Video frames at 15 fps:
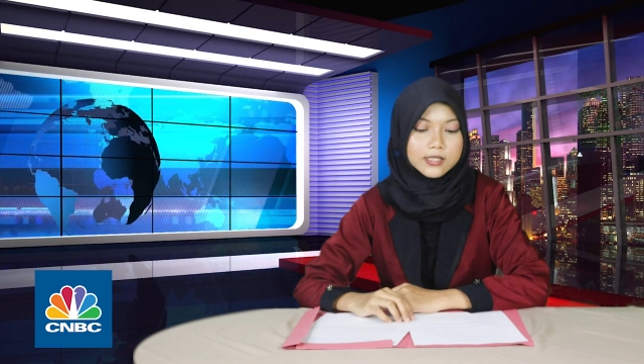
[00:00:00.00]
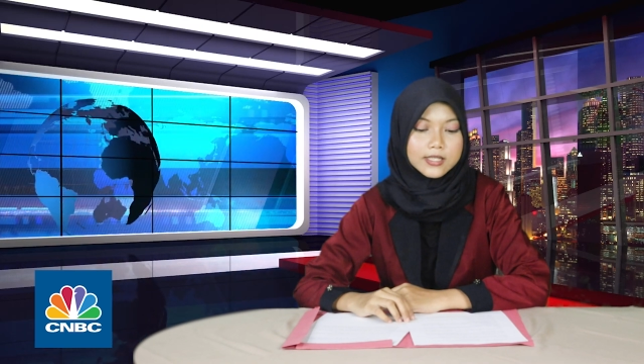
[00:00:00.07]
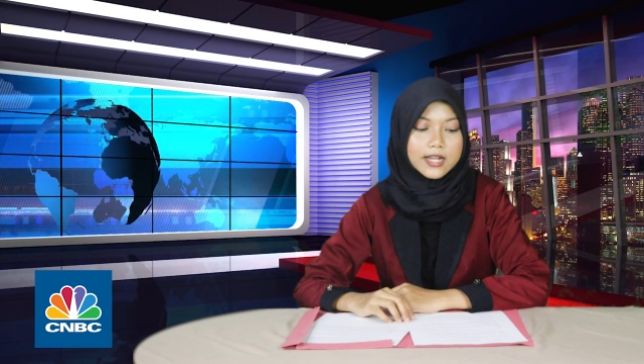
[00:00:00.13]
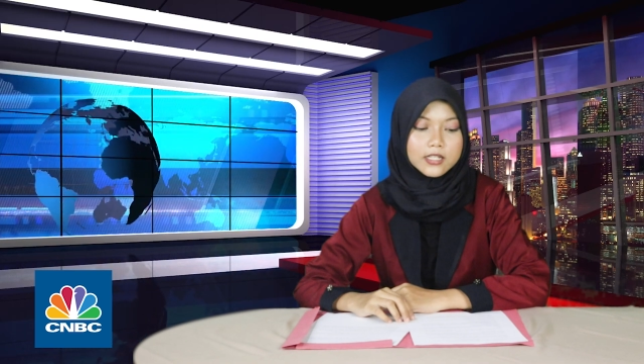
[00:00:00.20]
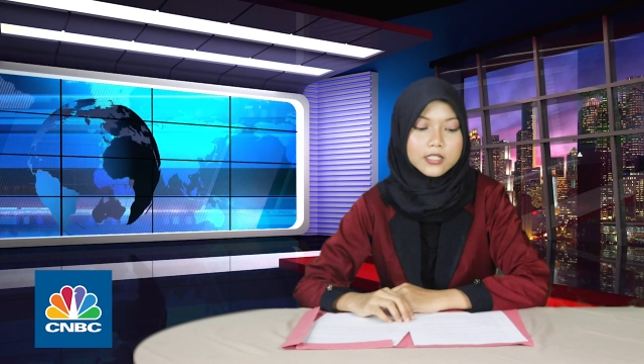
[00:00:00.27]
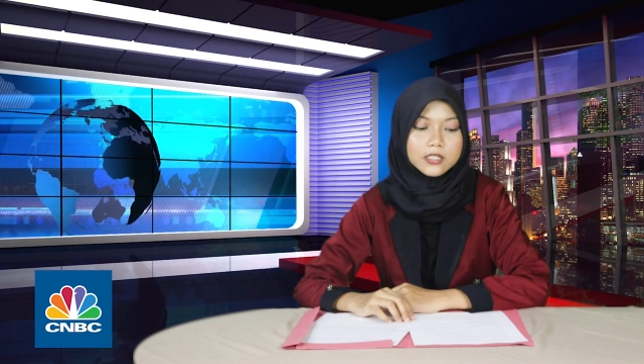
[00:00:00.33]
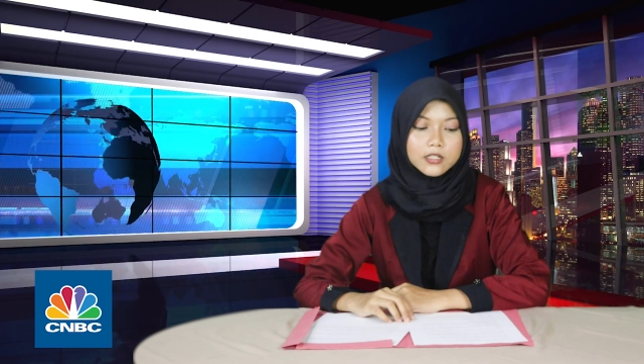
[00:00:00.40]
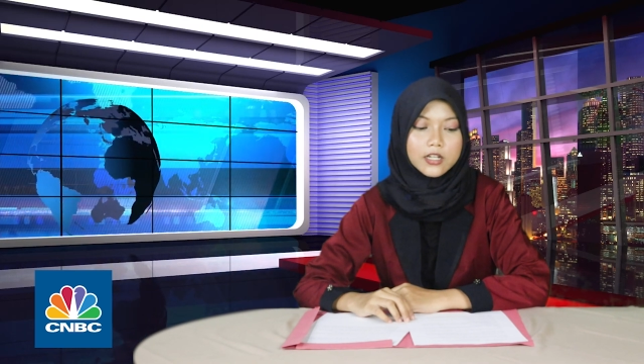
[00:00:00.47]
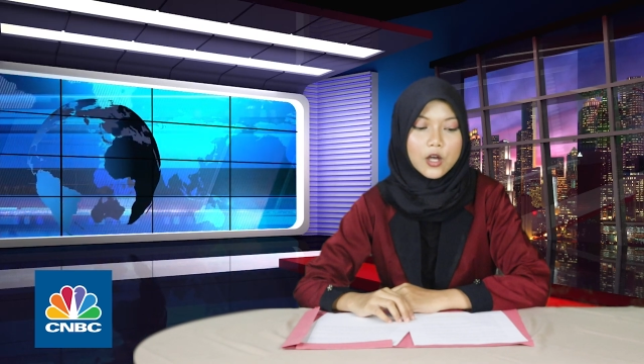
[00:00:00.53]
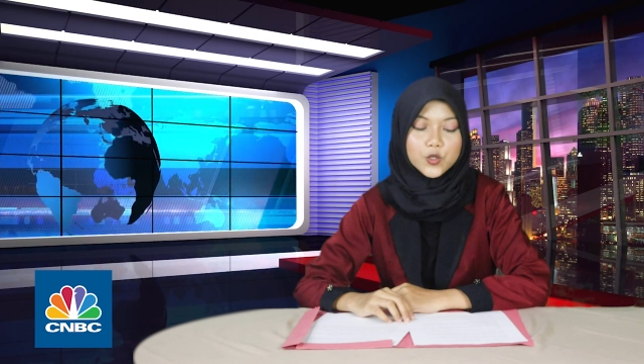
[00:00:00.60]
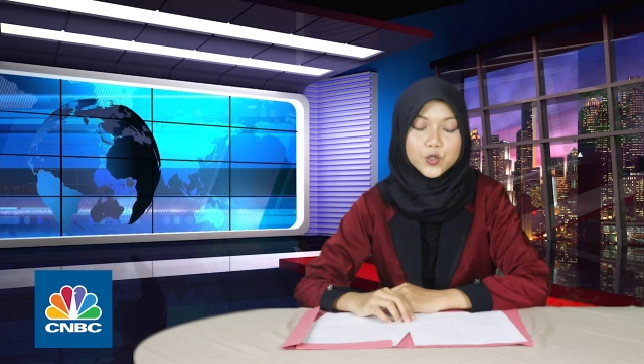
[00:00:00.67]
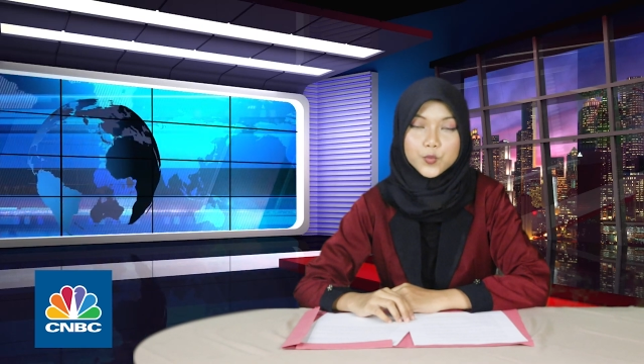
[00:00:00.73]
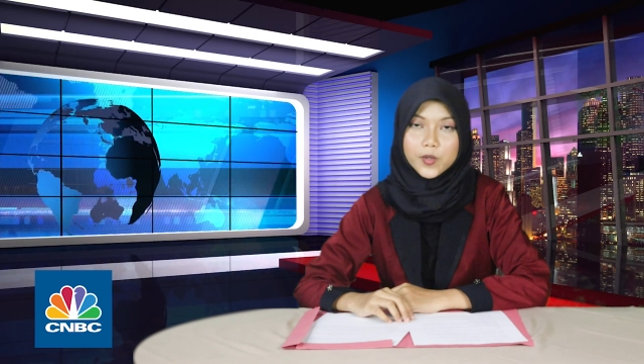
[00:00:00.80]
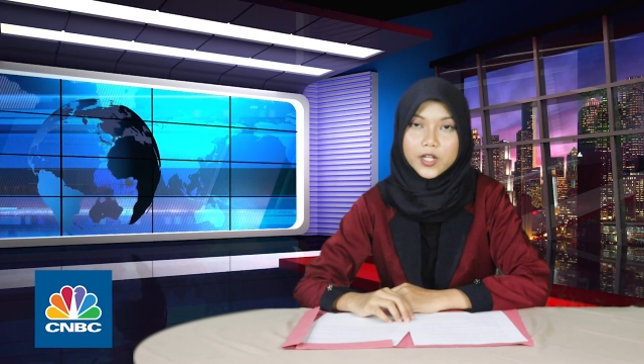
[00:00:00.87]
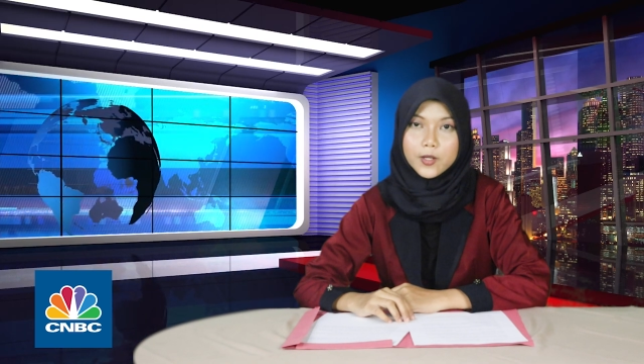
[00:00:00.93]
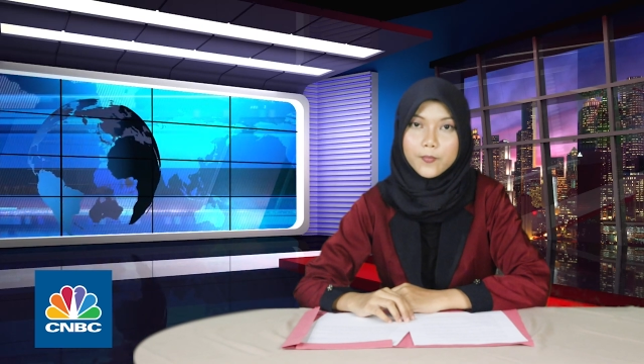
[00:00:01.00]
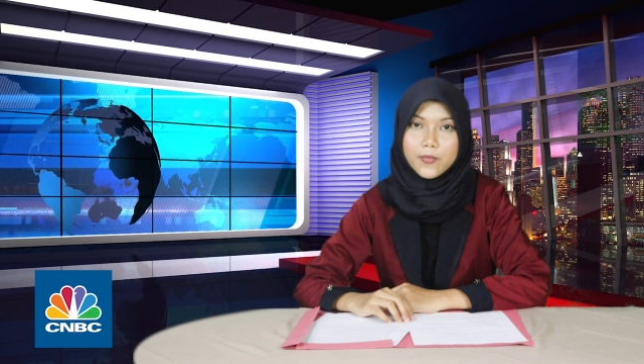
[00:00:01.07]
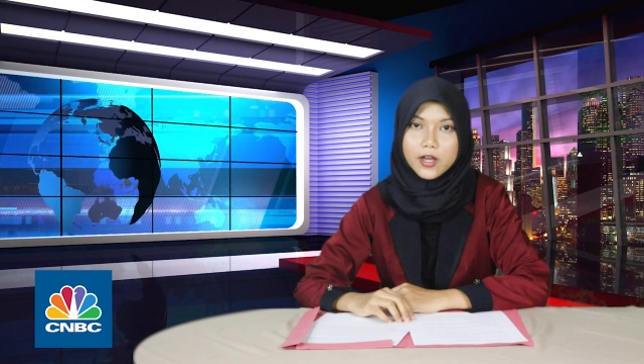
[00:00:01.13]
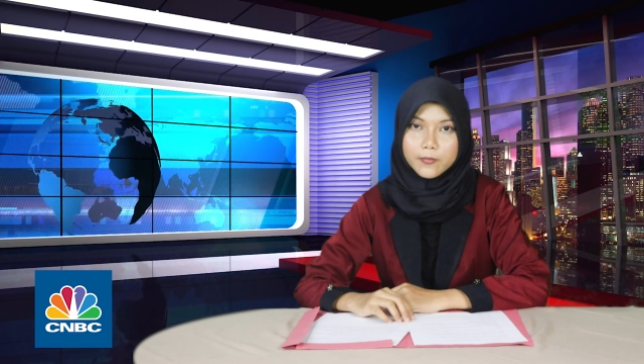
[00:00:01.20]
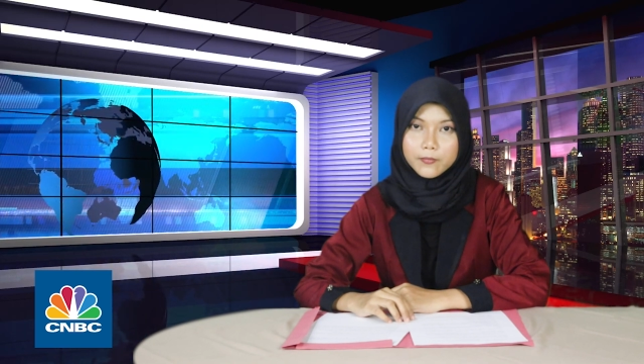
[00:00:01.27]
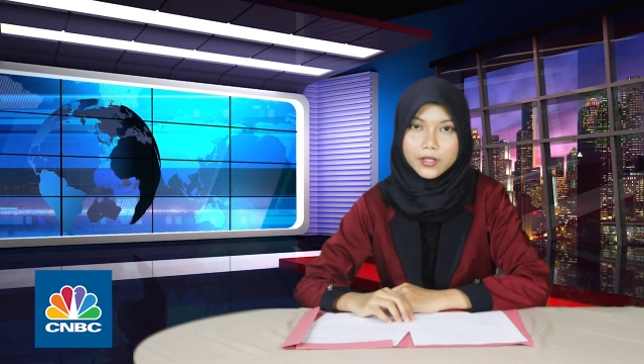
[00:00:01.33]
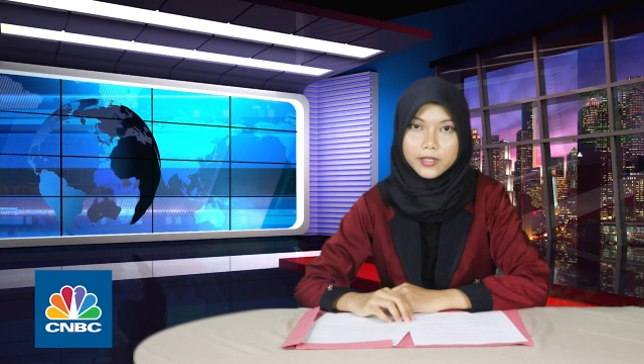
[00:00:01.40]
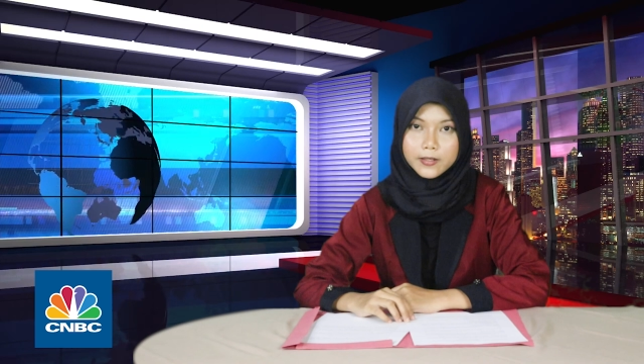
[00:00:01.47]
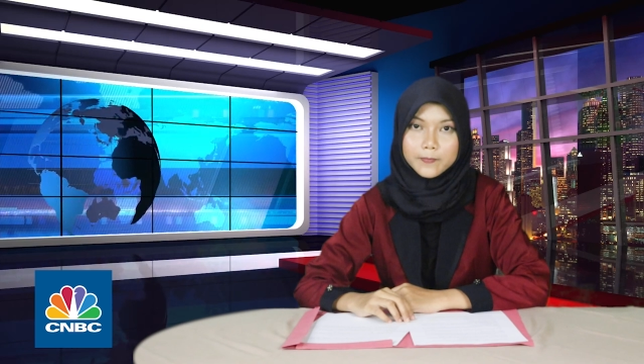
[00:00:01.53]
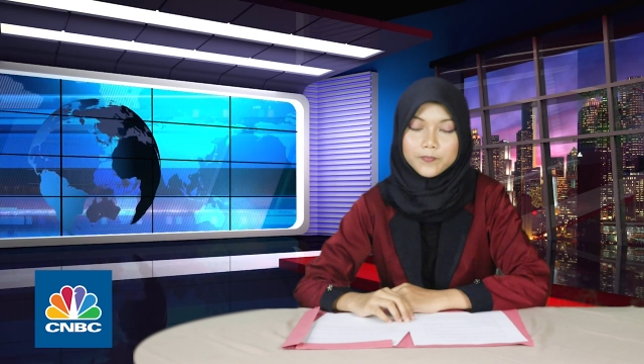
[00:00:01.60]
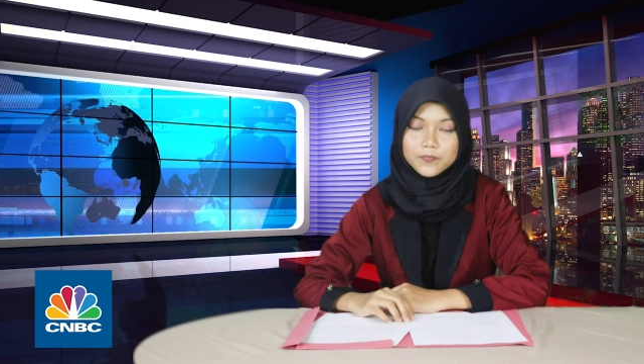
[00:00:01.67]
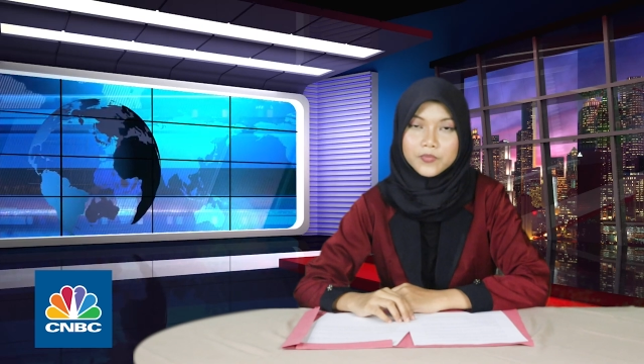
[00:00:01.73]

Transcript: that is caused by the pandemic,